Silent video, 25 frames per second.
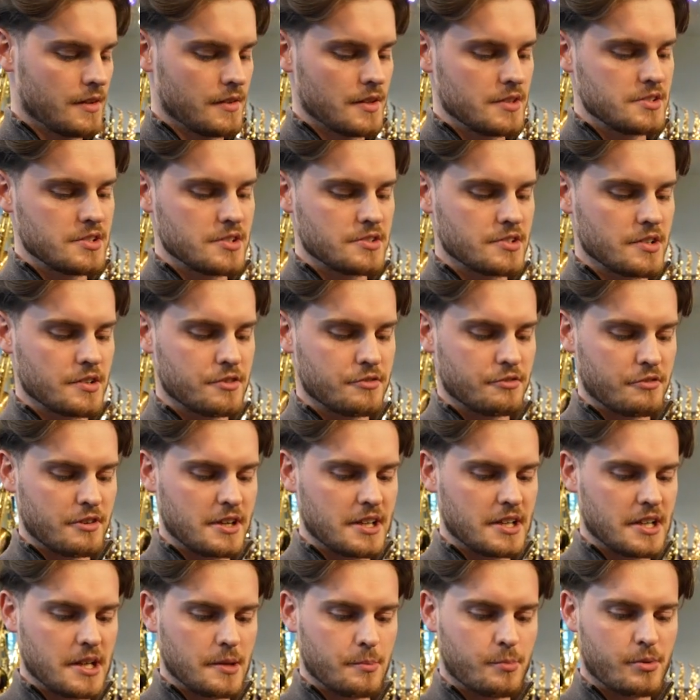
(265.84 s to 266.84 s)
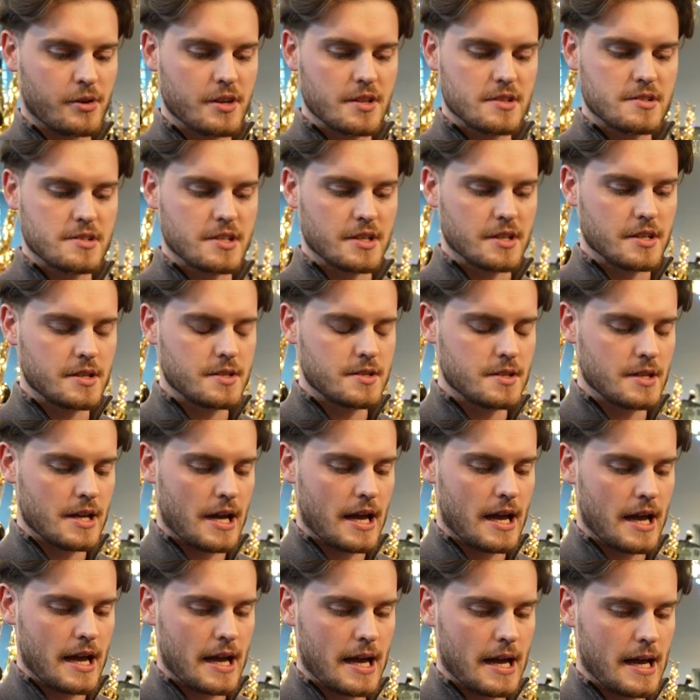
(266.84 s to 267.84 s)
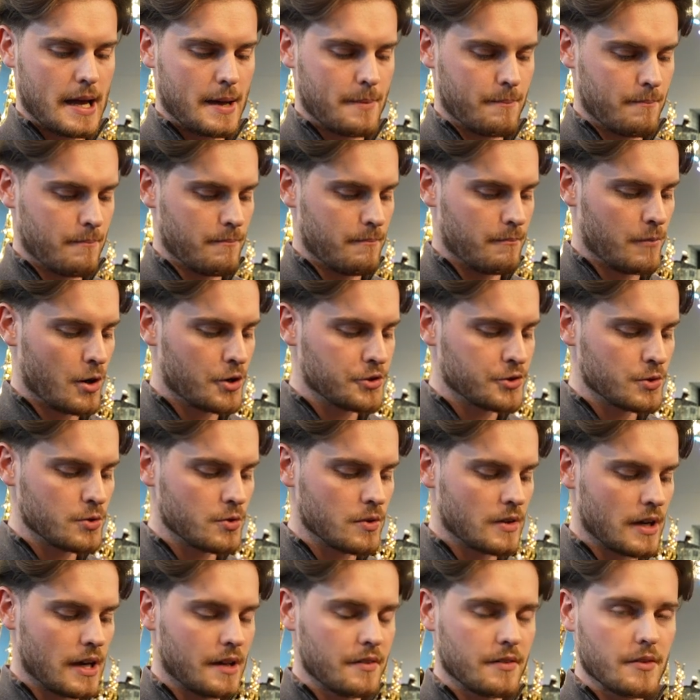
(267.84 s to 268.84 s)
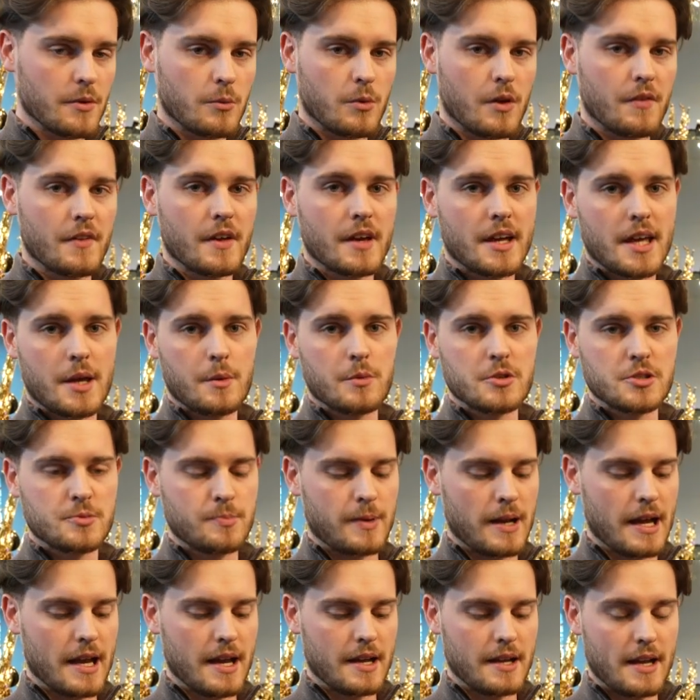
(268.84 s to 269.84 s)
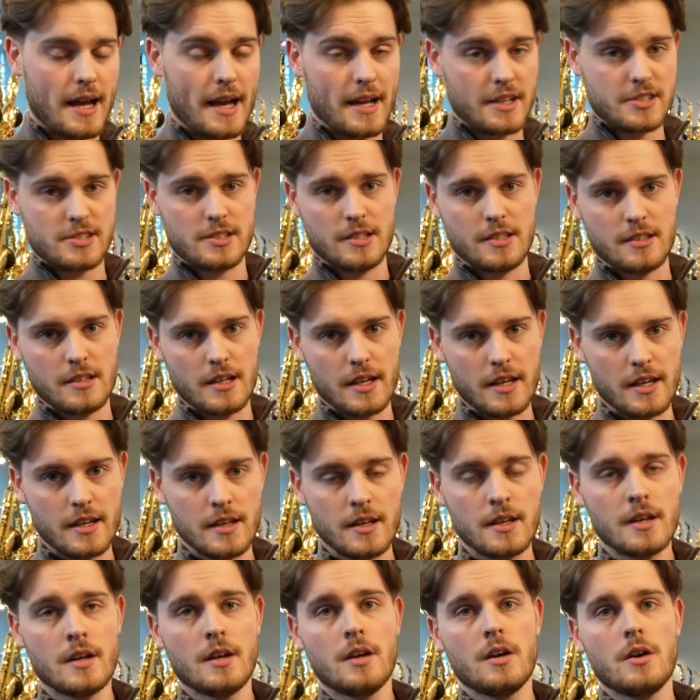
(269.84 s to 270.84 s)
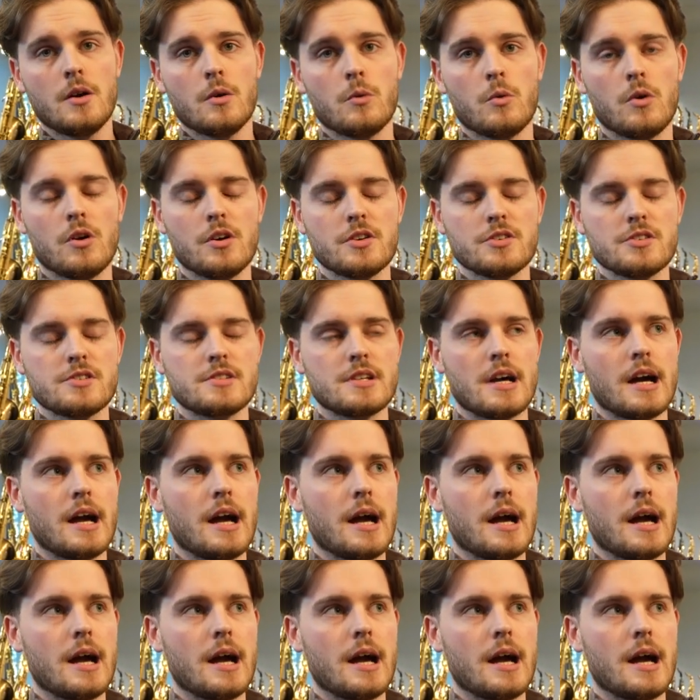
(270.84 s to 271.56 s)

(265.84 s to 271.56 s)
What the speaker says: This is a 3D printed model, and the one that he was playing excellently was